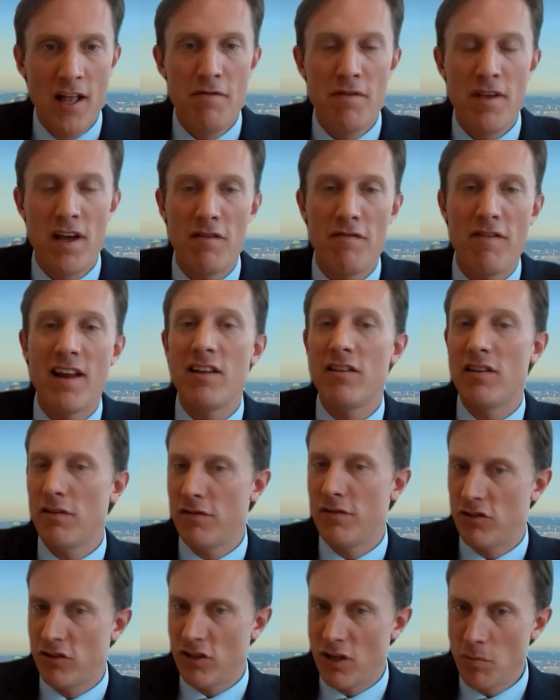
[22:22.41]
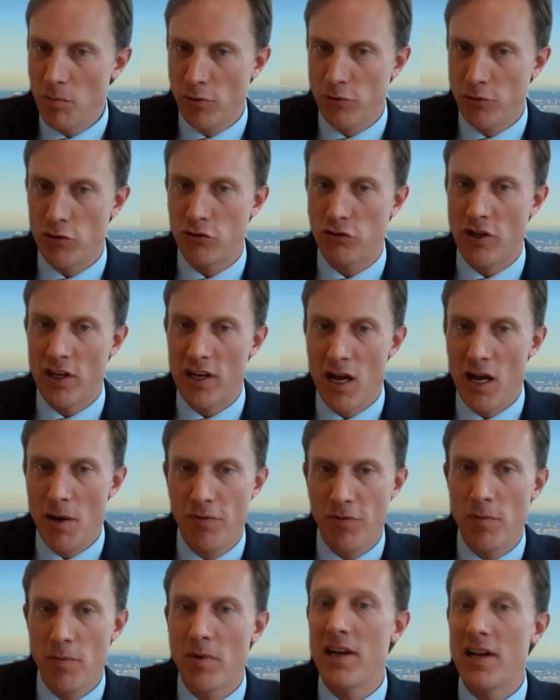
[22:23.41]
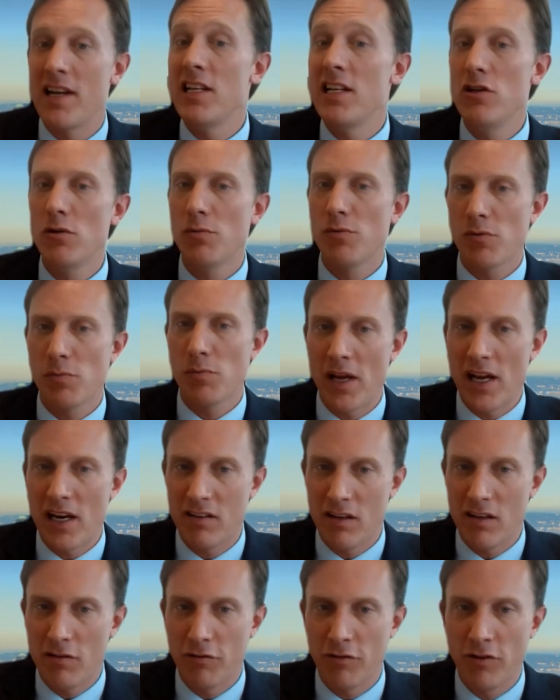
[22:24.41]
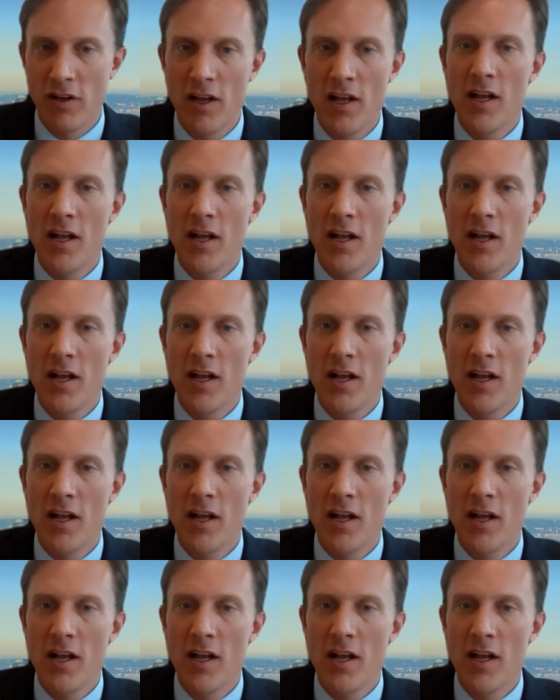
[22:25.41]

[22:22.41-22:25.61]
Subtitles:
that are relatively simple to set up from a legal perspective,